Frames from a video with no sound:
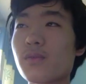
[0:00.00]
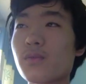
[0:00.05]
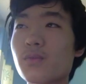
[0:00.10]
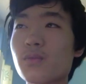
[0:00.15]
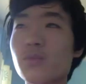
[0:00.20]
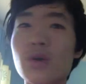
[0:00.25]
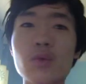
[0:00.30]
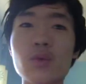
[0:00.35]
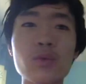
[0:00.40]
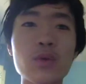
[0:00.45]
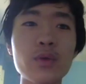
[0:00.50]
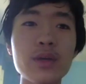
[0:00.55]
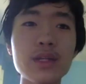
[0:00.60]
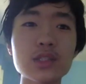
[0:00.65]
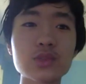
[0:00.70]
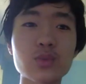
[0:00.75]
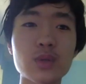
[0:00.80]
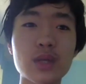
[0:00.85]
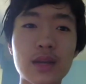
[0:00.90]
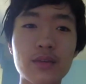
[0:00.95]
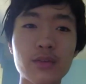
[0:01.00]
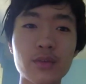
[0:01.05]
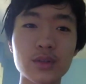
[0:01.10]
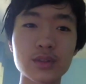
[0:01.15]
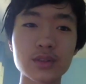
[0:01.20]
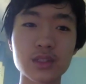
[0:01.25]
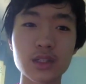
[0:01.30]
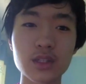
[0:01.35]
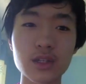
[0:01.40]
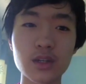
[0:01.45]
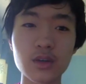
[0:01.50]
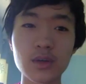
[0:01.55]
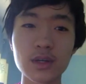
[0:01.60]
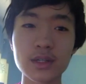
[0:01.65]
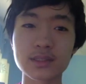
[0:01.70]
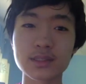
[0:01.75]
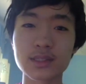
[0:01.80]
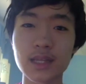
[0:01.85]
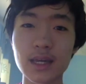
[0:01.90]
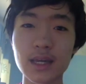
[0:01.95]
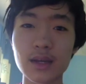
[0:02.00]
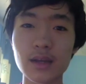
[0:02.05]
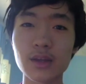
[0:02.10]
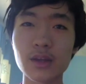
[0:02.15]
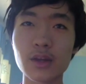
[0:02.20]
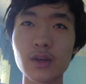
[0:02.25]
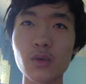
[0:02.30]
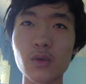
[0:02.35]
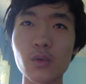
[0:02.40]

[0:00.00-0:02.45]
What, what we just want everyone to know is that you know